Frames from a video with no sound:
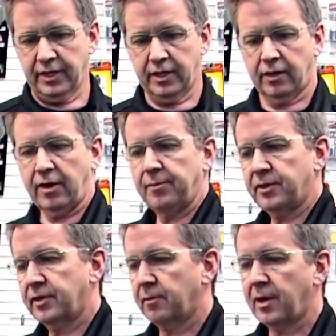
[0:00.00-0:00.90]
and then grab
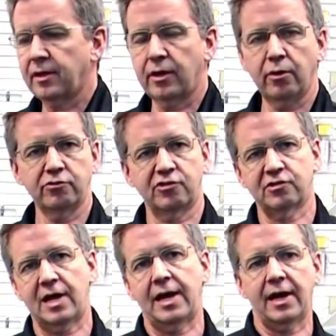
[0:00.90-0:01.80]
the thing by the hose and
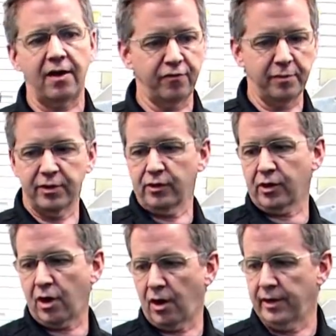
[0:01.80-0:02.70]
slide it out from under the
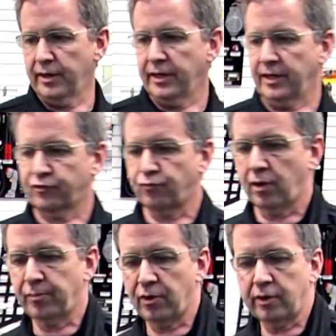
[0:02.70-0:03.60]
car. It's
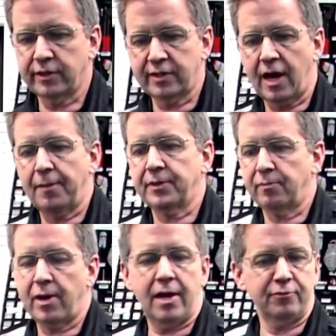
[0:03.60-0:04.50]
rubber on the top and
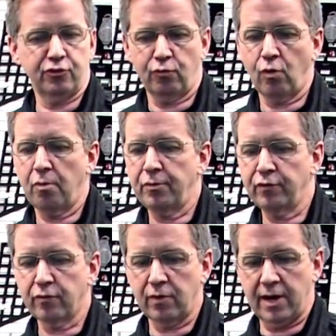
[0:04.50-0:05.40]
the bottom, so it won't
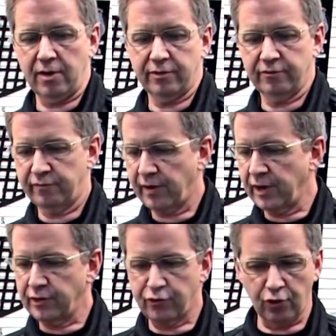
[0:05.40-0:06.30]
move around. It's
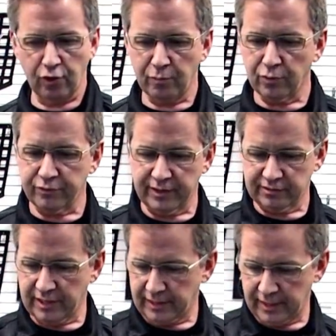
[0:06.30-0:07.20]
very durable.
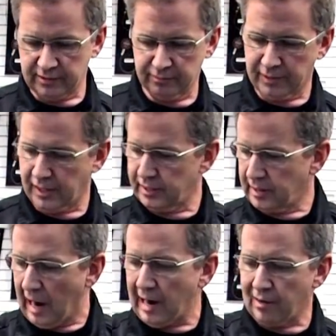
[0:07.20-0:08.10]
Things like got some kind of
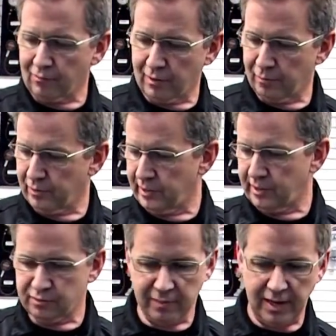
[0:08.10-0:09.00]
tire rubber that
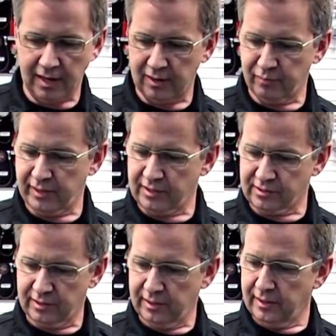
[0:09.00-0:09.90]
it's made out of, but
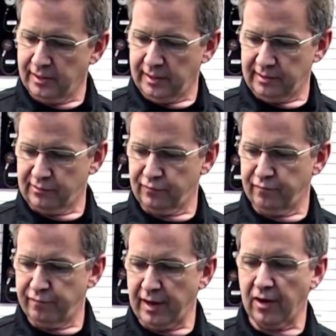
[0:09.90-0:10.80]
it's
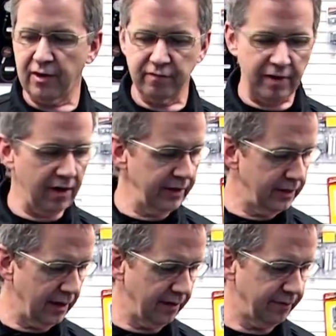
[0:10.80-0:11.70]
very, very
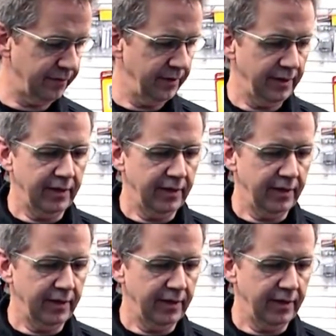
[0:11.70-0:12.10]
tough.